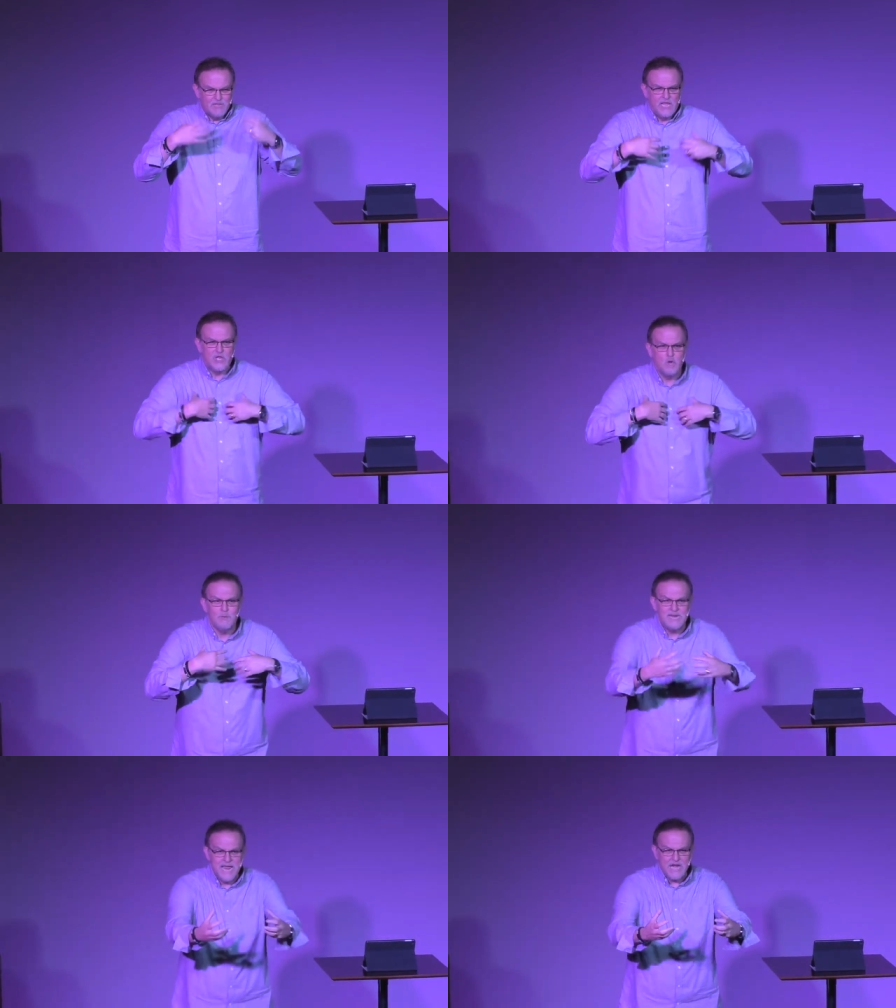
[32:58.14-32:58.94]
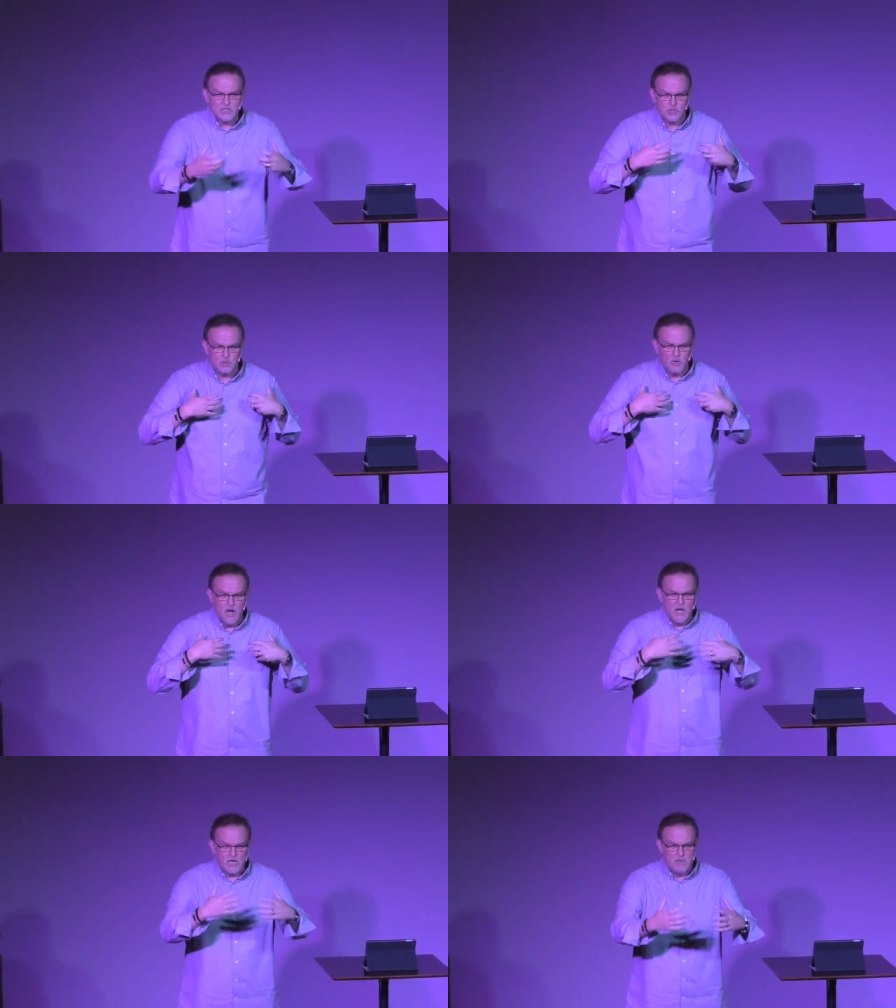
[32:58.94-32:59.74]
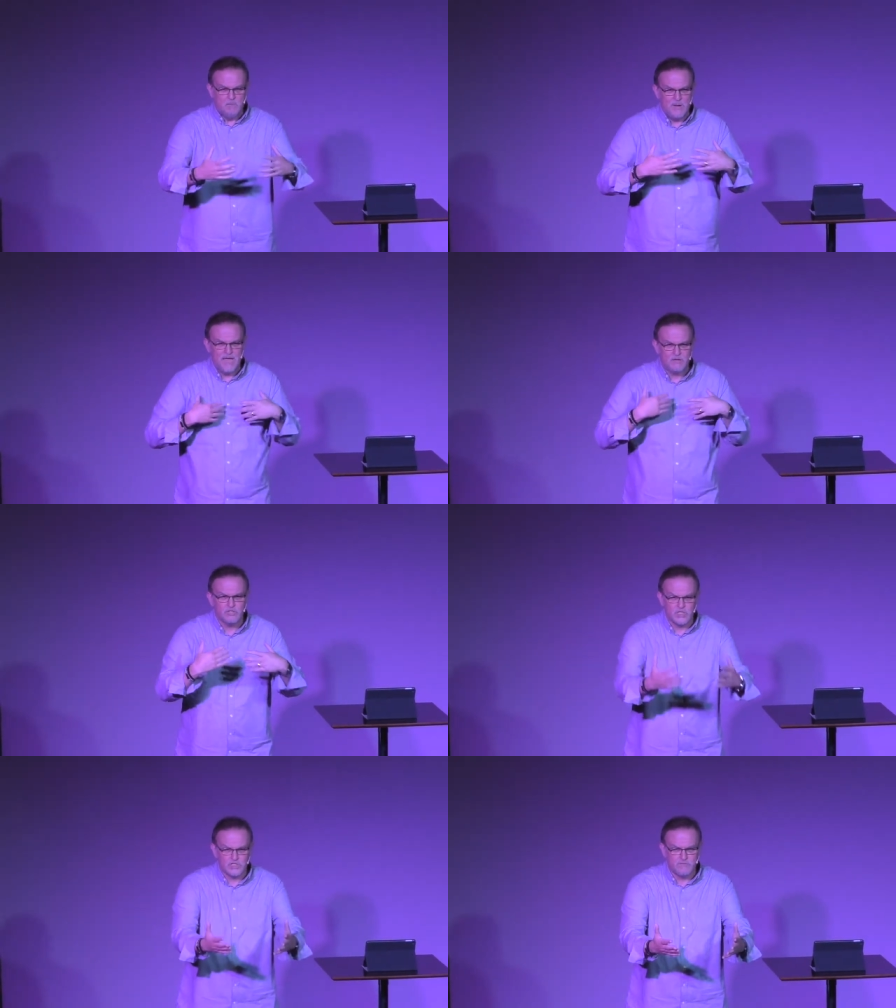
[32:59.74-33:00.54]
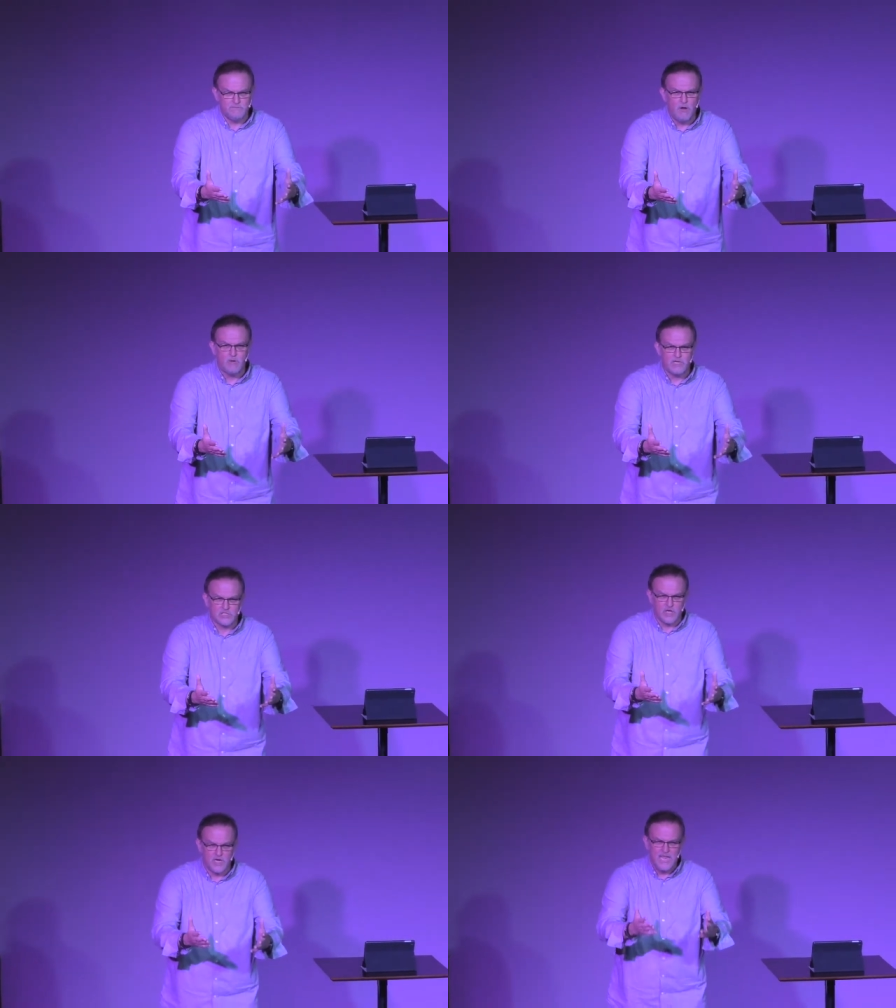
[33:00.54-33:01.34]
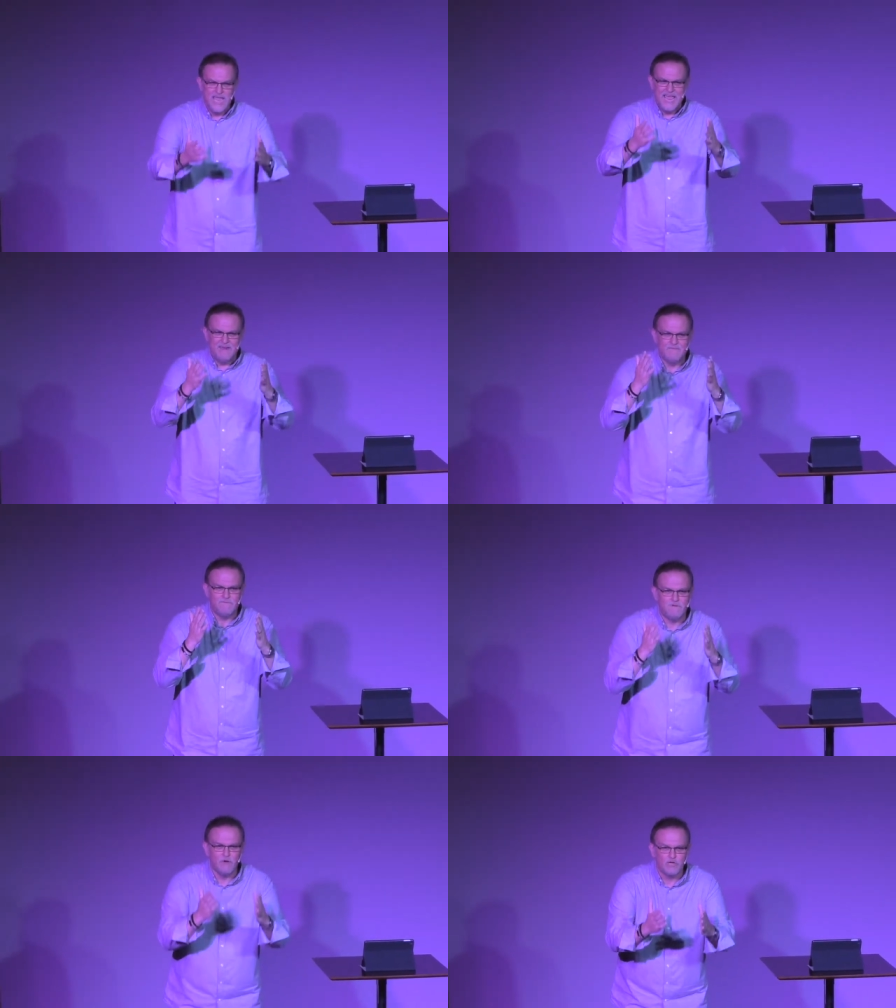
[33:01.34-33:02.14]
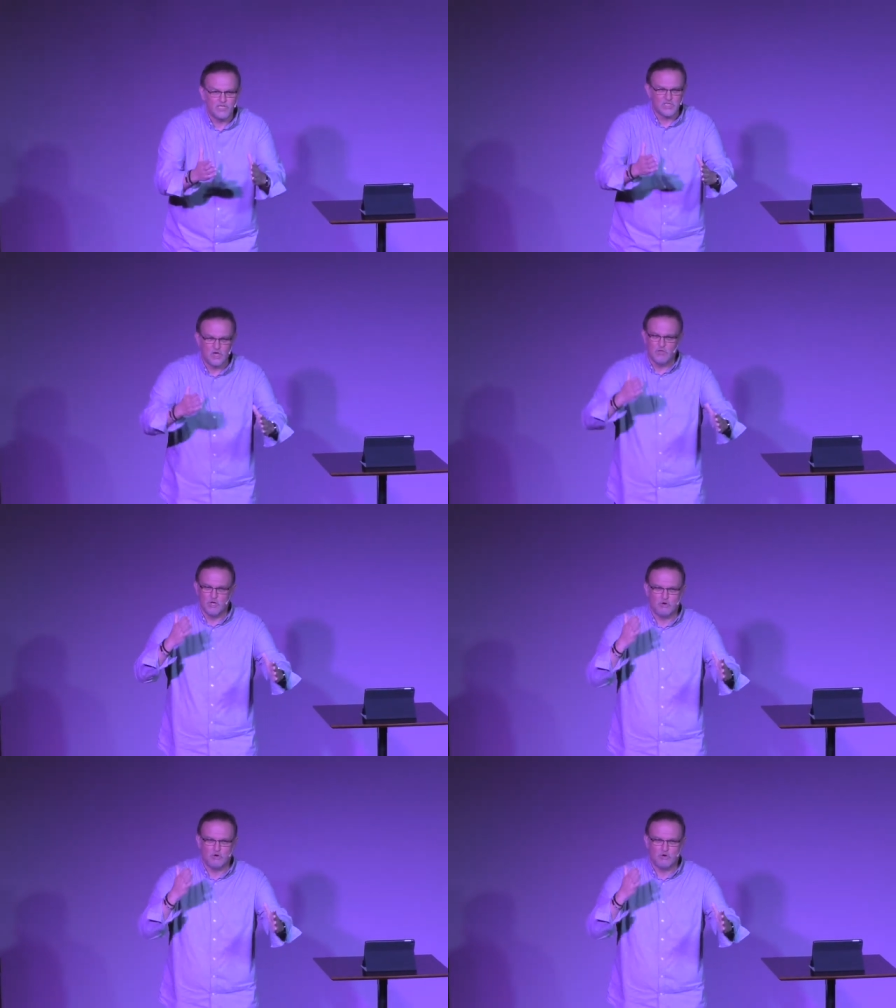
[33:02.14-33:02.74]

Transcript: that human nature compels us to focus on and focus on the